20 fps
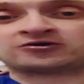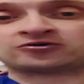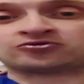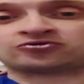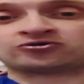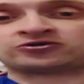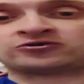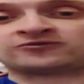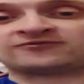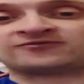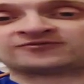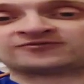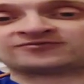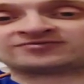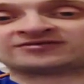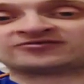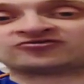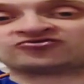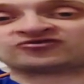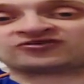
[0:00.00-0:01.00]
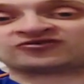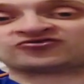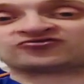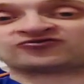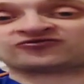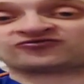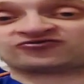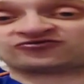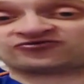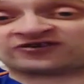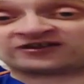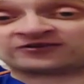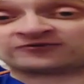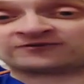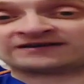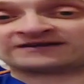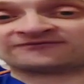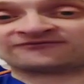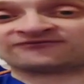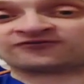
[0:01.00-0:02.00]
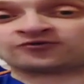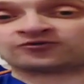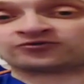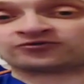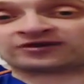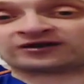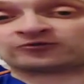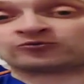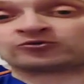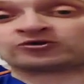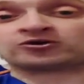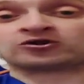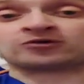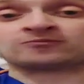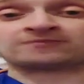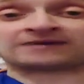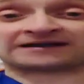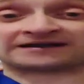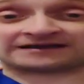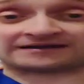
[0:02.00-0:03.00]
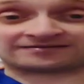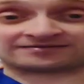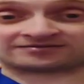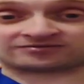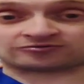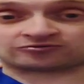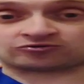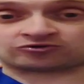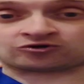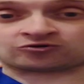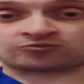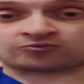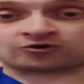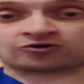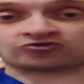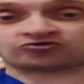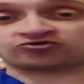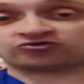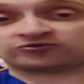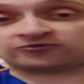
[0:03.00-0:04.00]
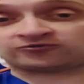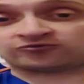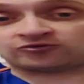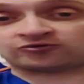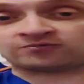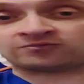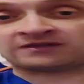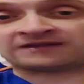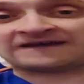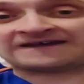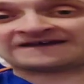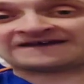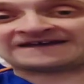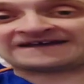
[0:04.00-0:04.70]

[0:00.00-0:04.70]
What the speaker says: because he knew the potential extra generated funds that would have gone back into the club, or should have done,